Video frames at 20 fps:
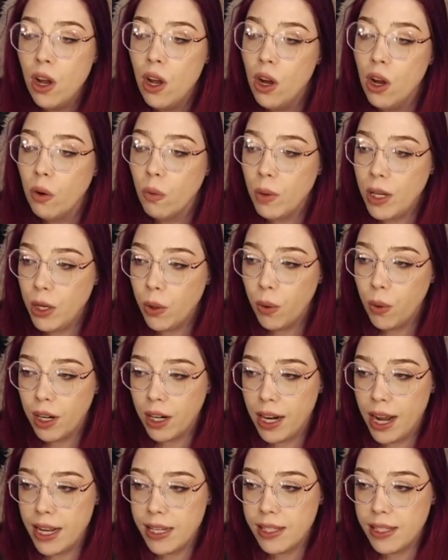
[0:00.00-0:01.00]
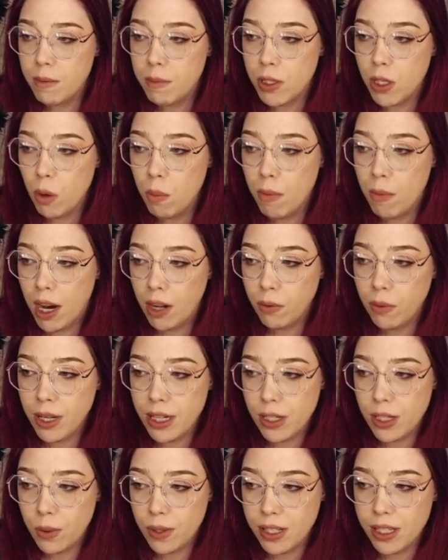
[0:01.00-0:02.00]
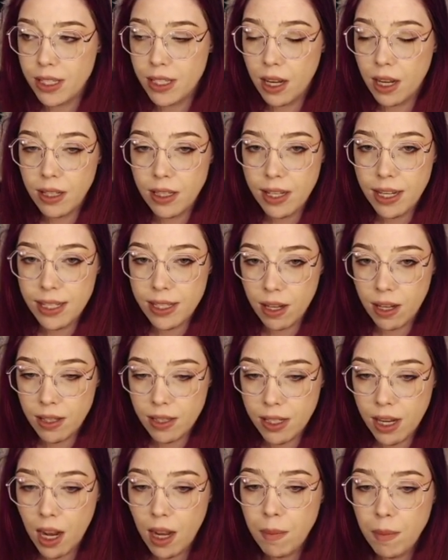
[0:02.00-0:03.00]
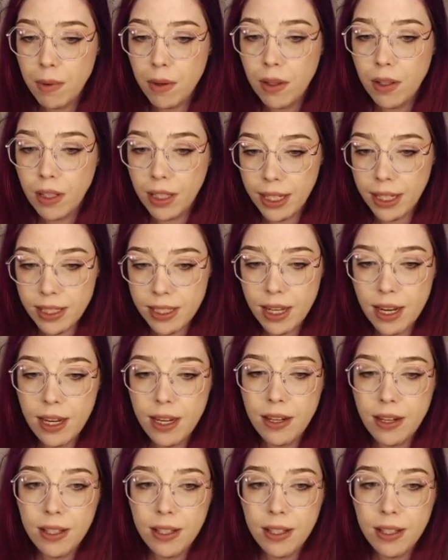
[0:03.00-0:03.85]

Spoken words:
Reorganize them so mod resources is on top. Click done,